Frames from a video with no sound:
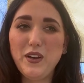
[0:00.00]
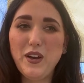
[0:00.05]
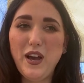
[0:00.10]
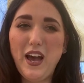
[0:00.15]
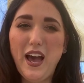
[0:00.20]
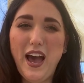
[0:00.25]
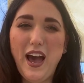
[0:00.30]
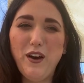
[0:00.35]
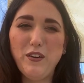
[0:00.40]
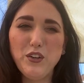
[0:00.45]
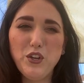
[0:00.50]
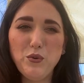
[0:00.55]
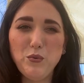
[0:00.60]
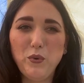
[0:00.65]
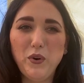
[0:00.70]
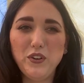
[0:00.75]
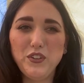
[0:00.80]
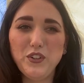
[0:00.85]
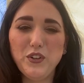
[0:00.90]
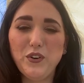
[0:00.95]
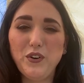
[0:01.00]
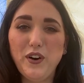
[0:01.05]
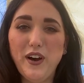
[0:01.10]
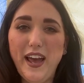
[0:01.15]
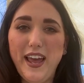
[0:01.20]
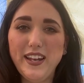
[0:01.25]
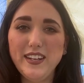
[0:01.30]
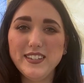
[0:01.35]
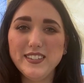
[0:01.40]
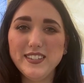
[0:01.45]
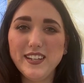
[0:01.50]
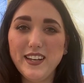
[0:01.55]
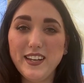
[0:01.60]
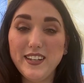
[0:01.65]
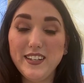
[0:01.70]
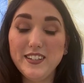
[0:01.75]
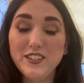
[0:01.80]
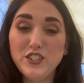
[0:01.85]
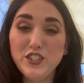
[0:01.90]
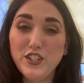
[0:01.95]
how you want your end
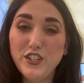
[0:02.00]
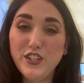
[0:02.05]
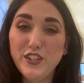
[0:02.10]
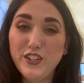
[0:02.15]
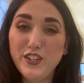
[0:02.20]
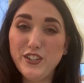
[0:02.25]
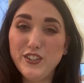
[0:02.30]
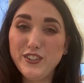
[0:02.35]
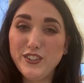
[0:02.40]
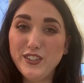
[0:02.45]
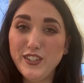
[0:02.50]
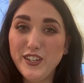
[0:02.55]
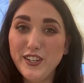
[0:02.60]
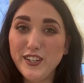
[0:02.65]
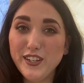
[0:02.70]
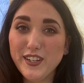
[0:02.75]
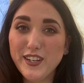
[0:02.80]
design to look.